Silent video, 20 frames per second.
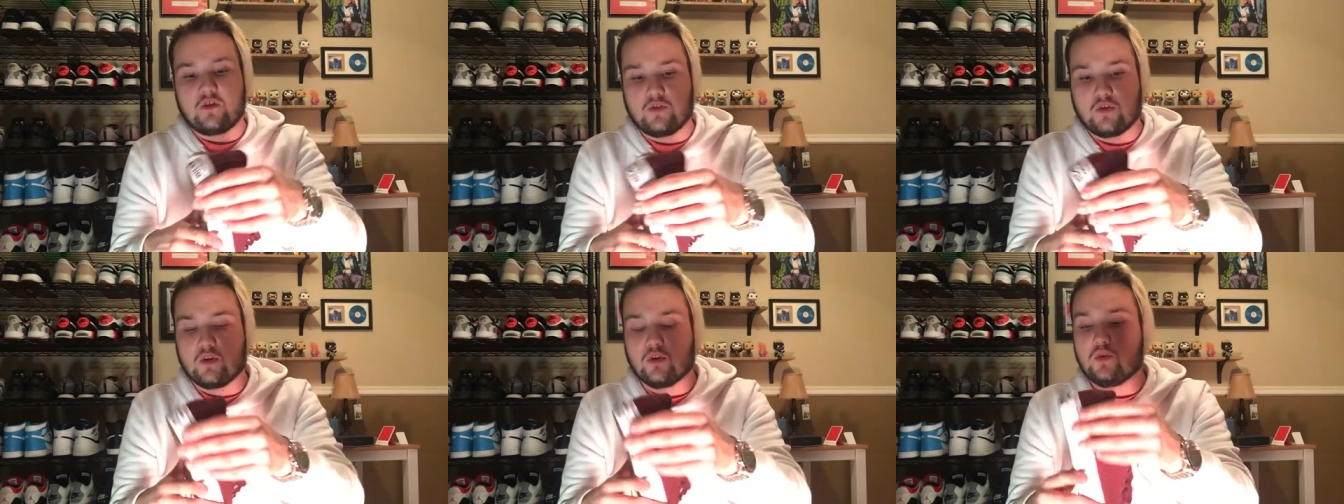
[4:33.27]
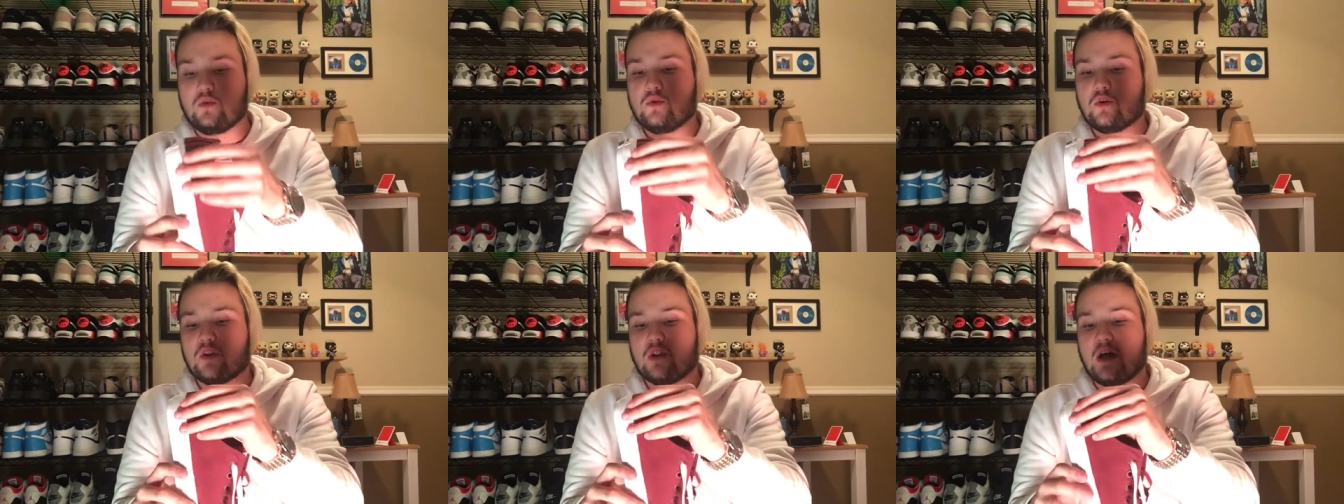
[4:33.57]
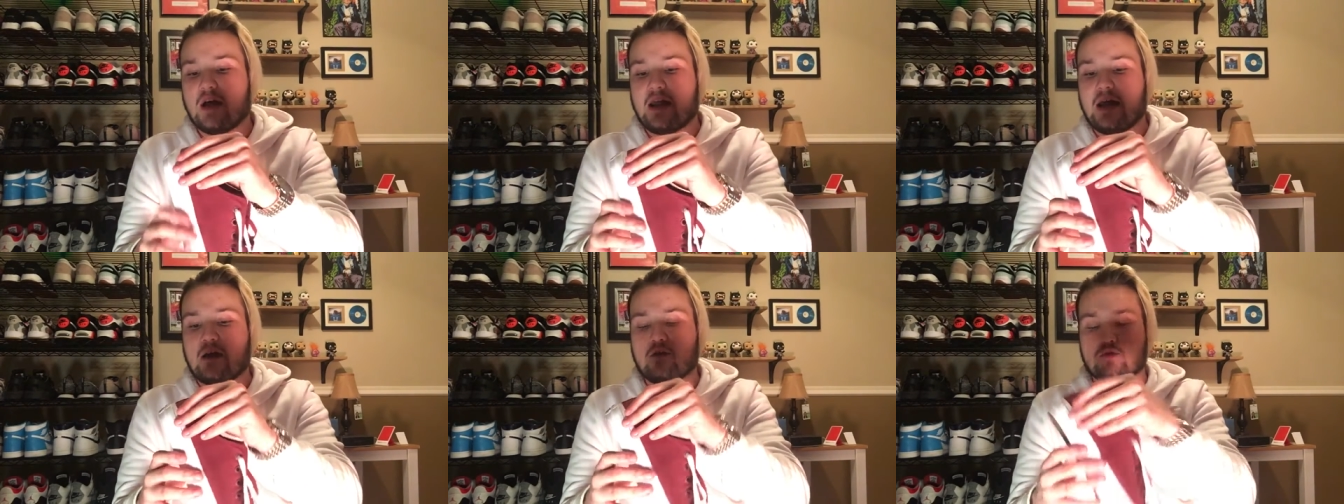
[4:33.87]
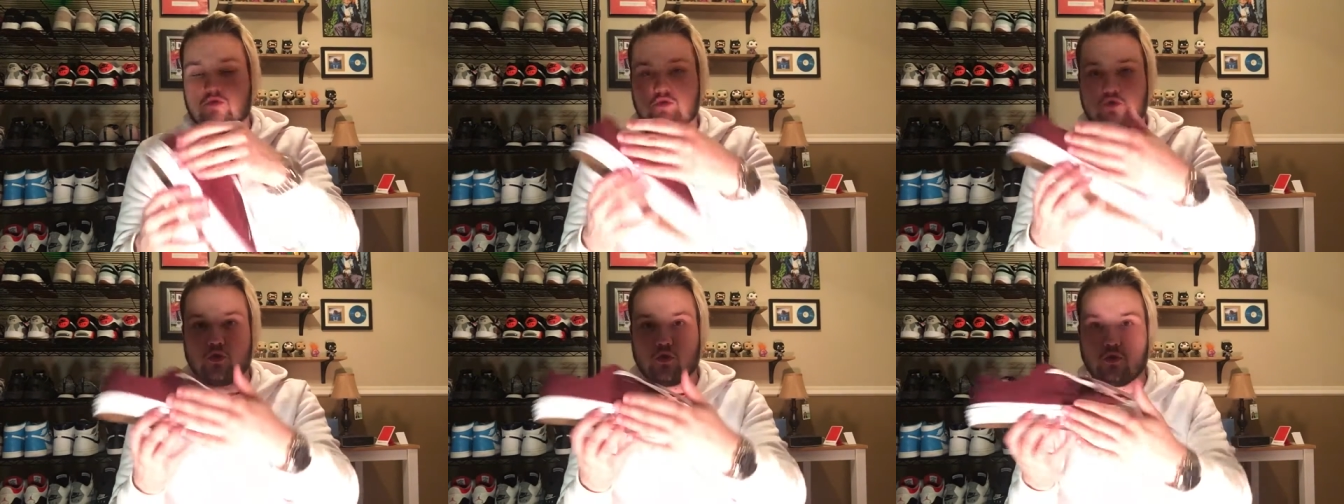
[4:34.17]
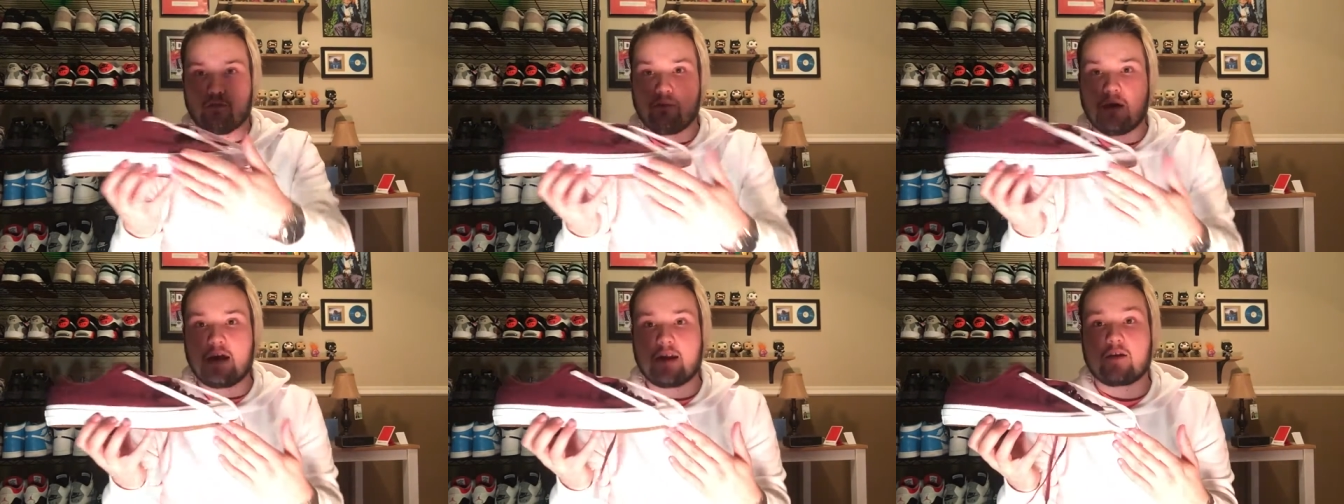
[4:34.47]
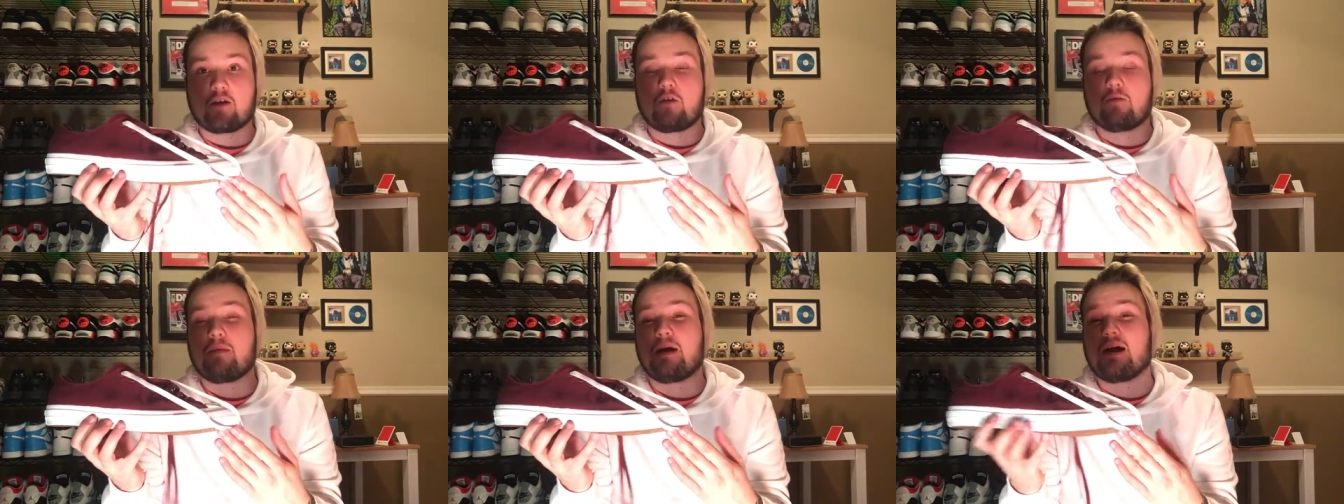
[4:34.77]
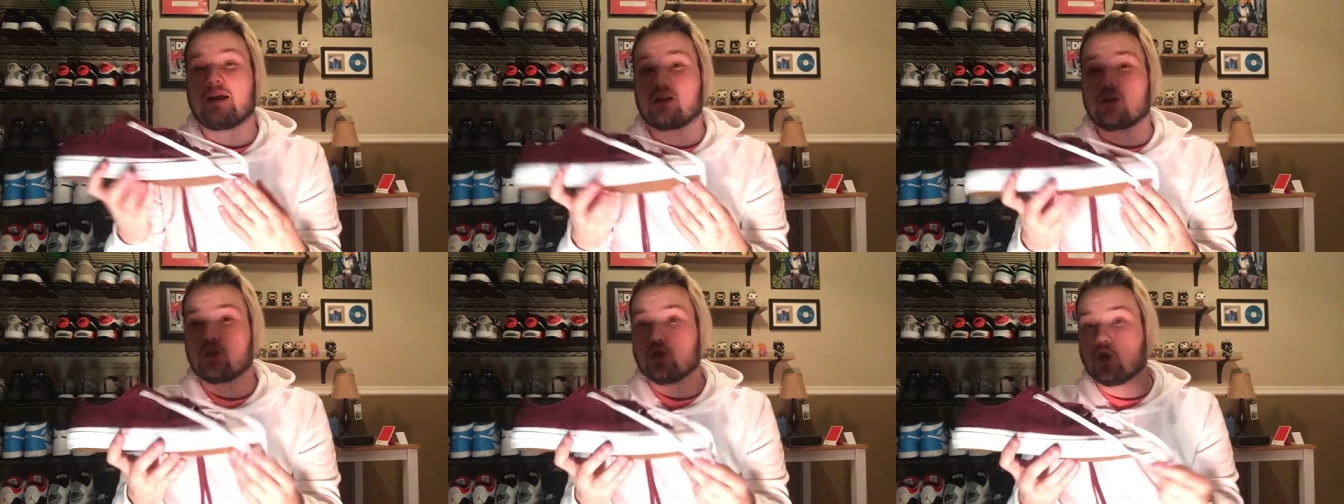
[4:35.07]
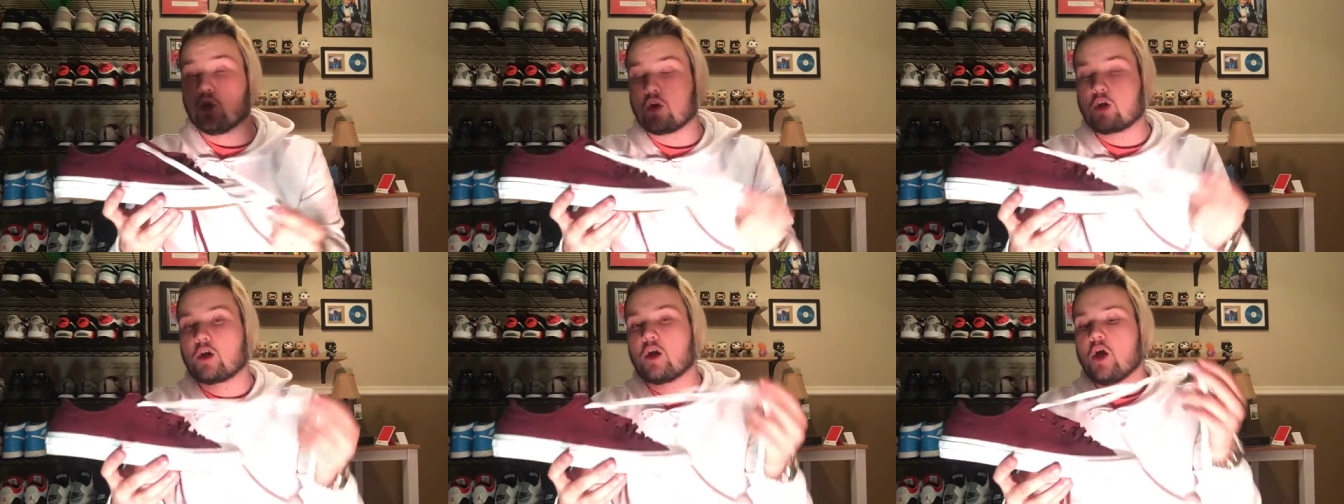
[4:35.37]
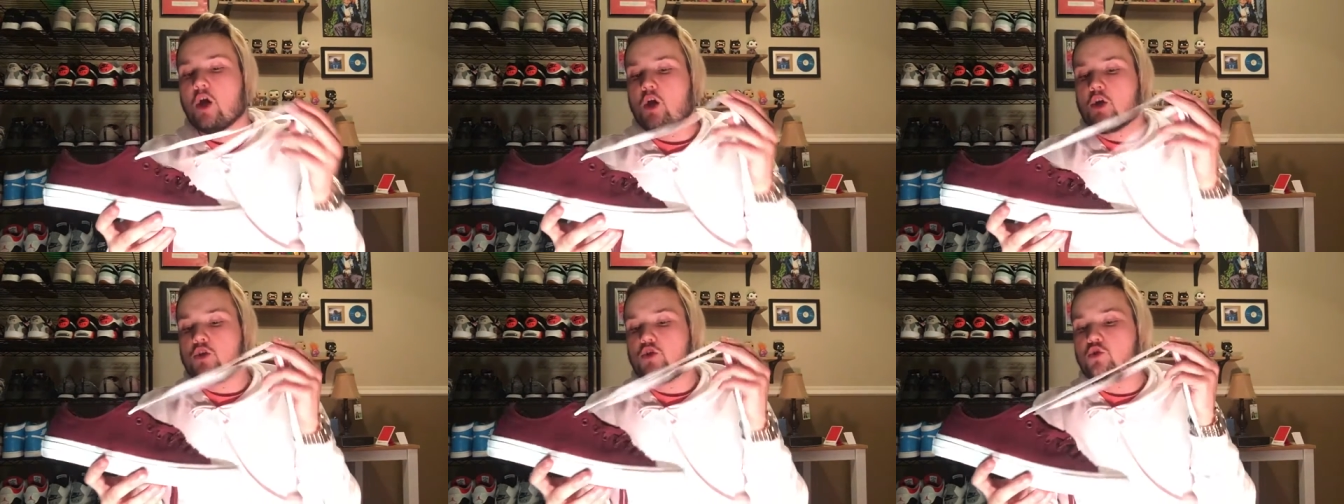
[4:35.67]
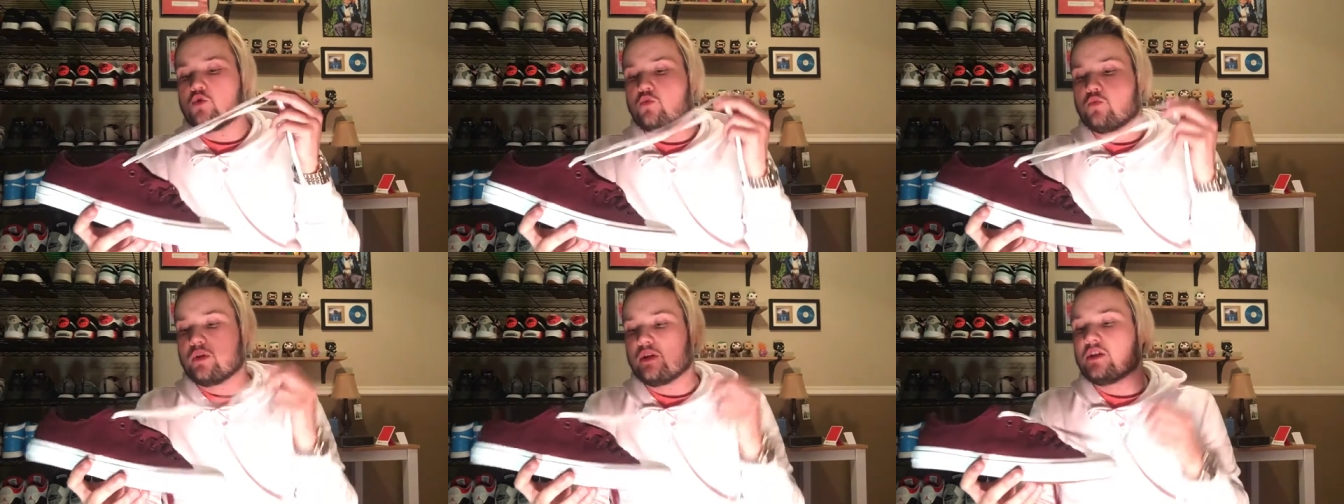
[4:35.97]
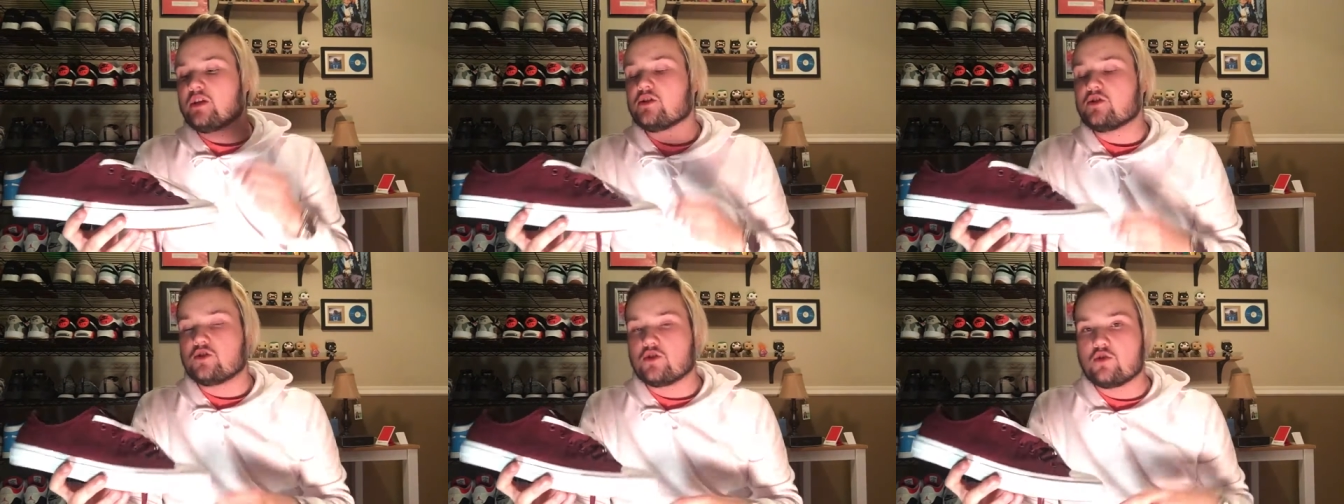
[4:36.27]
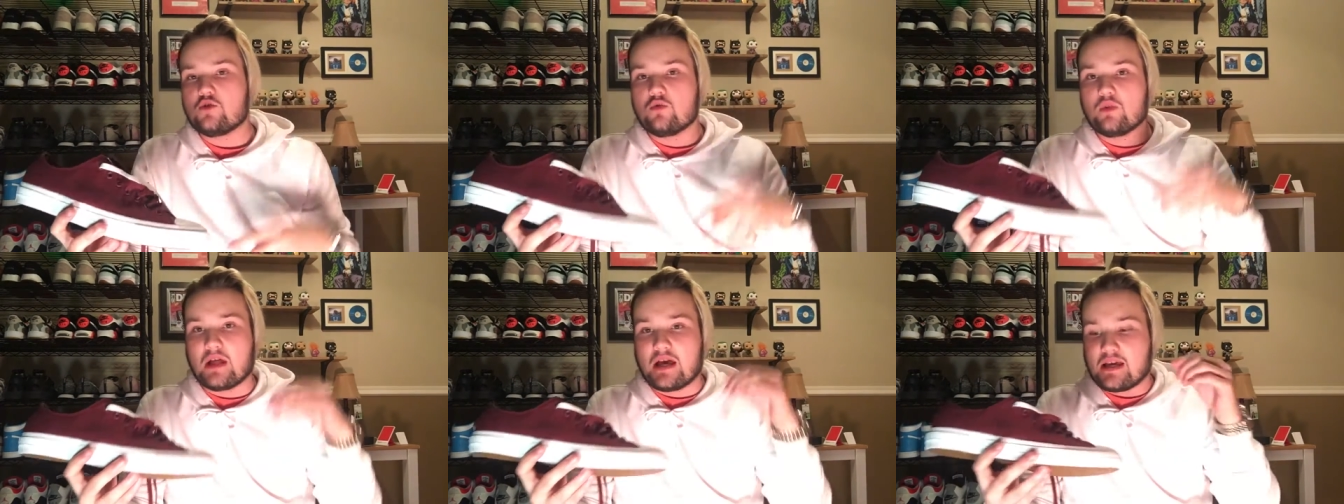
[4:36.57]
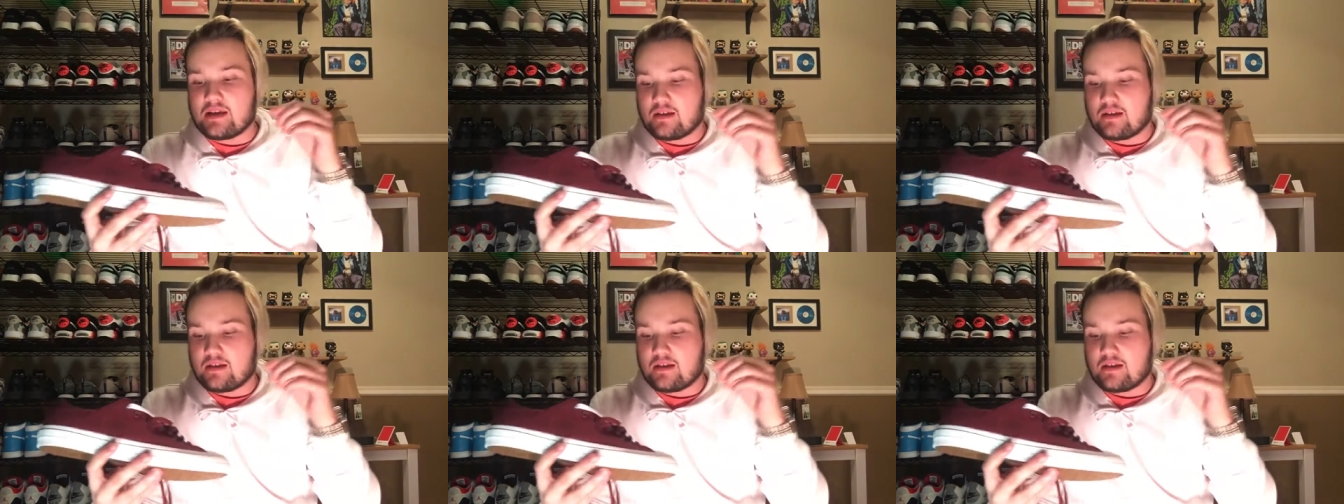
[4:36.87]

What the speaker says: the Lunarlon outsole, the monochromatic look, you really do